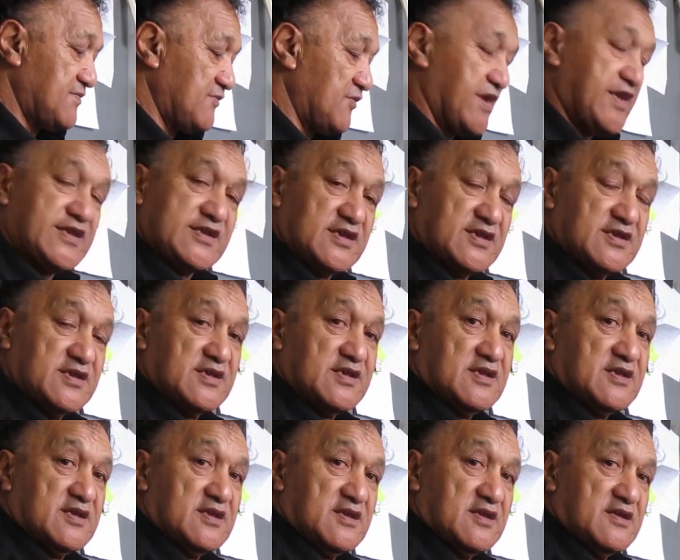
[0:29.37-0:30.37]
week,
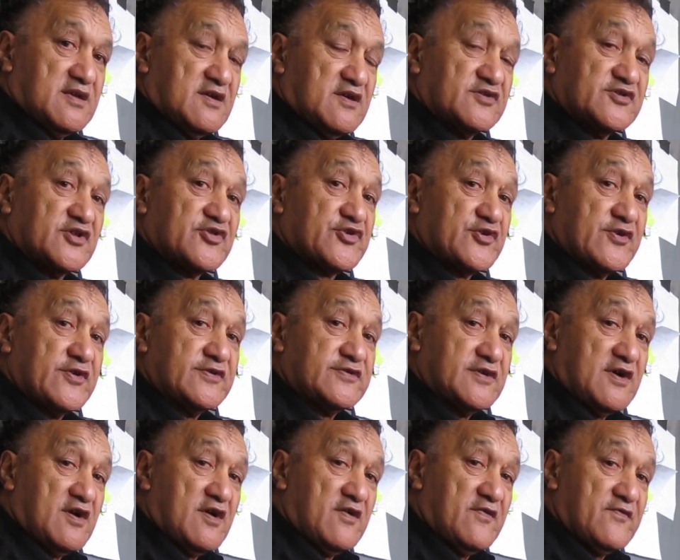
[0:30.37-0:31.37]
on the 3rd
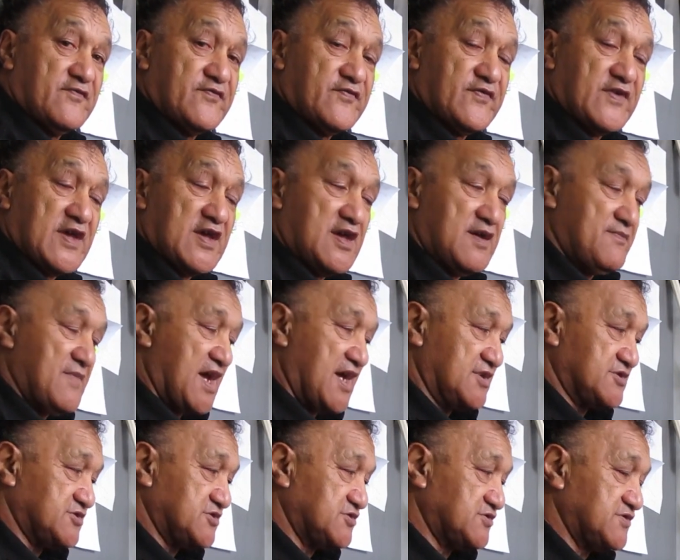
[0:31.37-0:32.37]
of
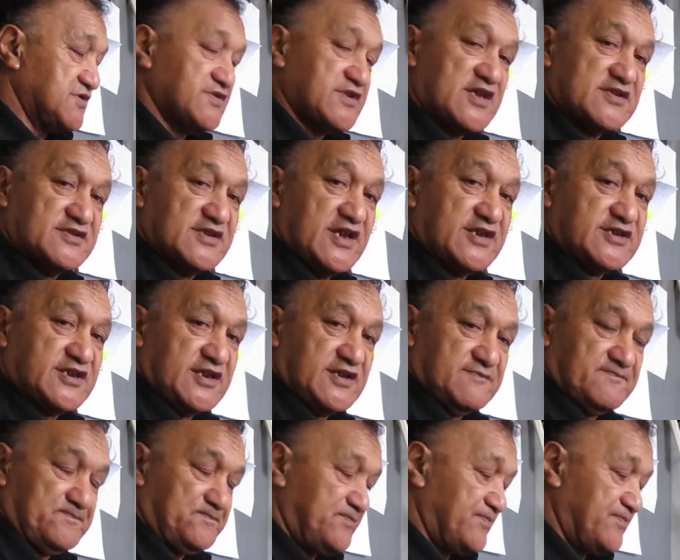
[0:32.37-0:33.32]
March 2018.